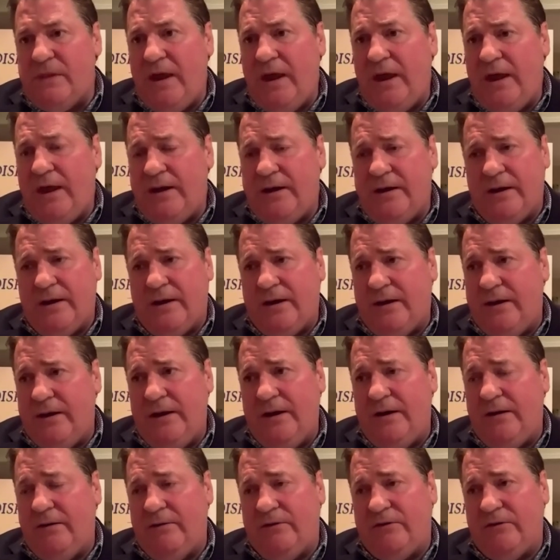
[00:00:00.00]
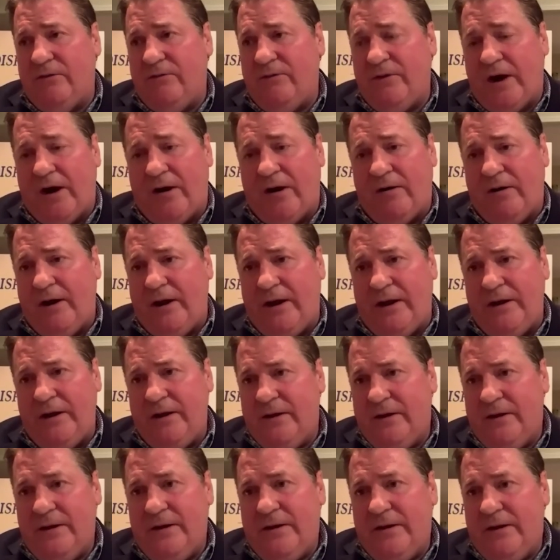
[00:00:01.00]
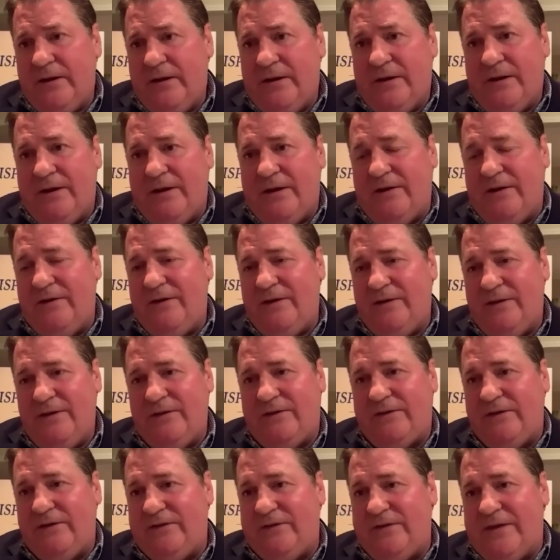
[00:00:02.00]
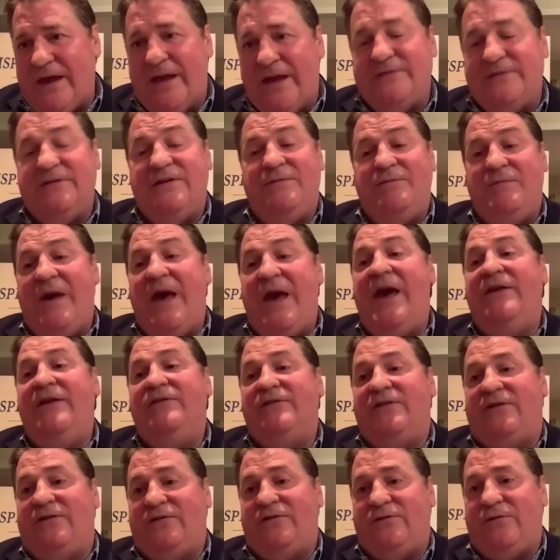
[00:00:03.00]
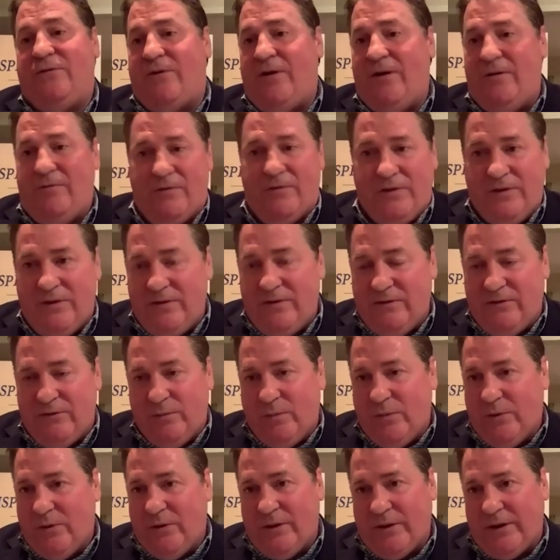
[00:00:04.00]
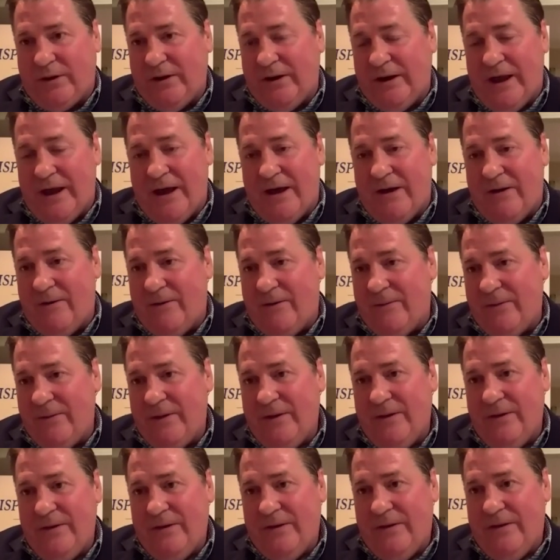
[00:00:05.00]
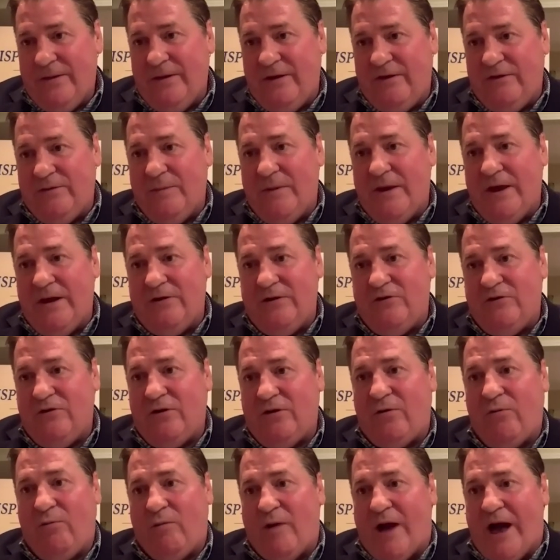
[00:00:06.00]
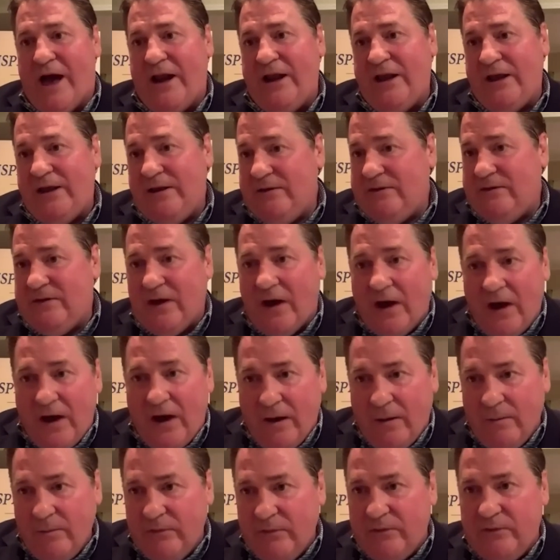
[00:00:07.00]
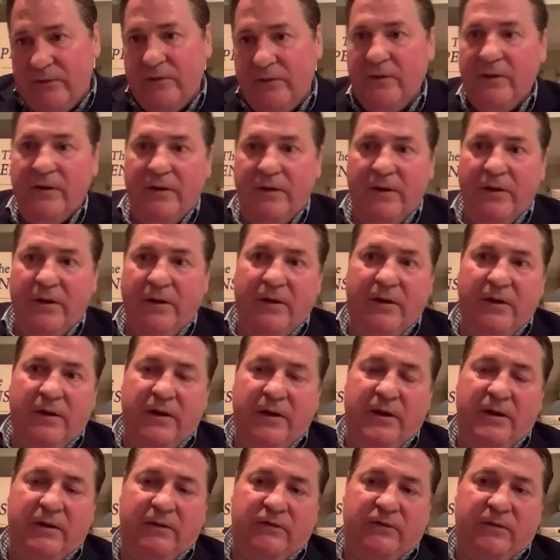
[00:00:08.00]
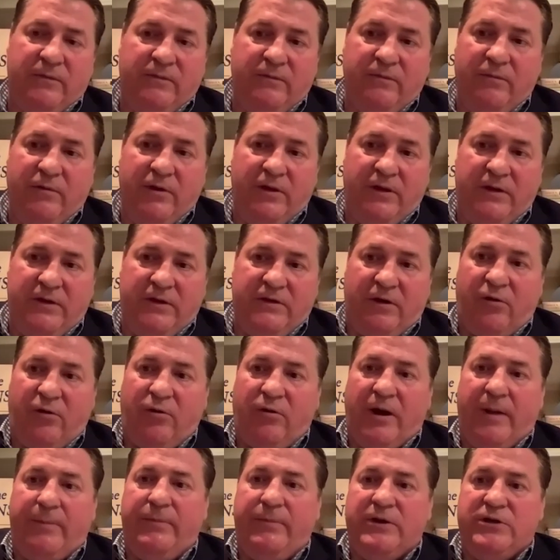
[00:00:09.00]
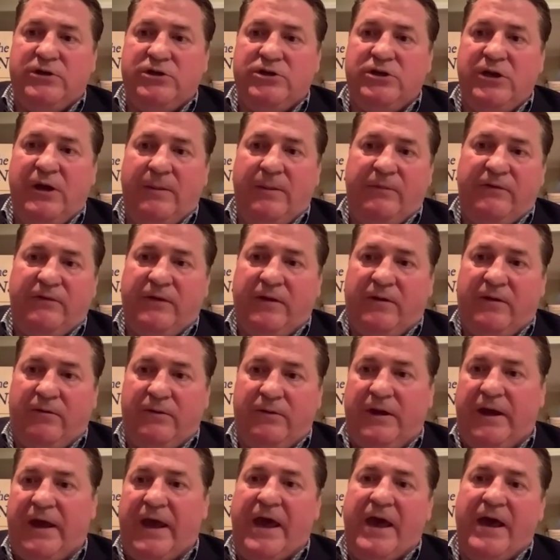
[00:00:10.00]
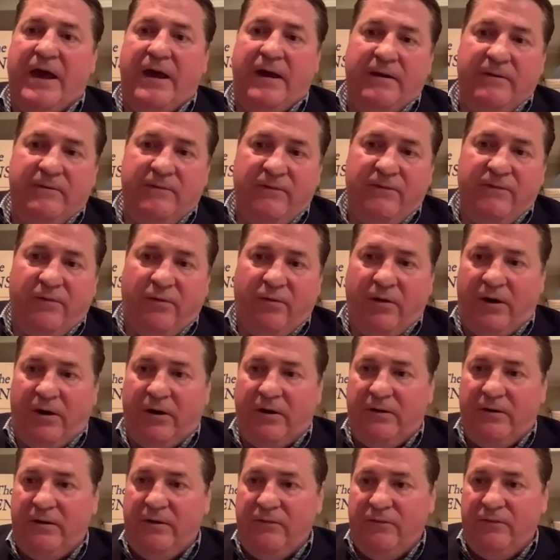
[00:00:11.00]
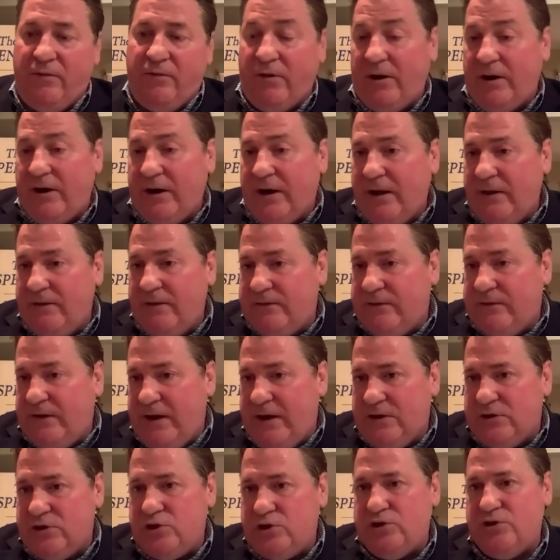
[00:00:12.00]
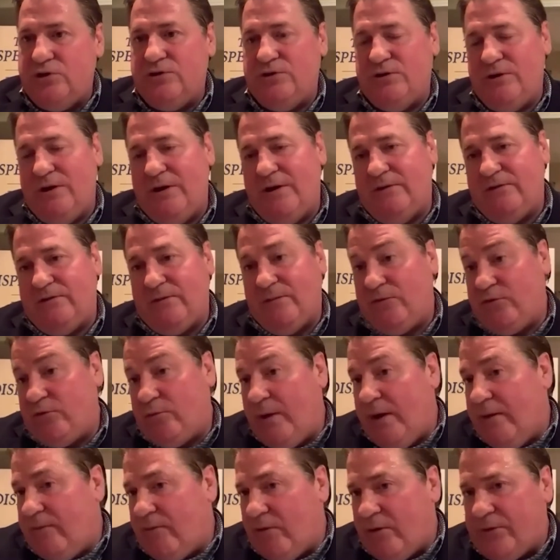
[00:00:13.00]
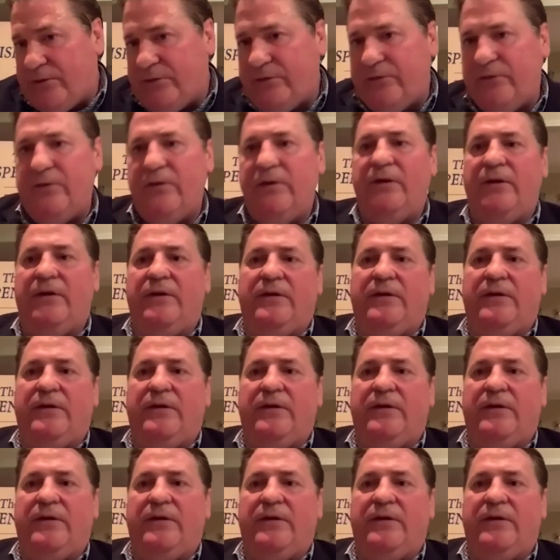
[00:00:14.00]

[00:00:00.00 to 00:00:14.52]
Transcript: And uh, you know, it's a very this is that's an amazing story within this book and how these men took rotting tubs, you know, some really decrepit ships that only had four four guns each and some swivels,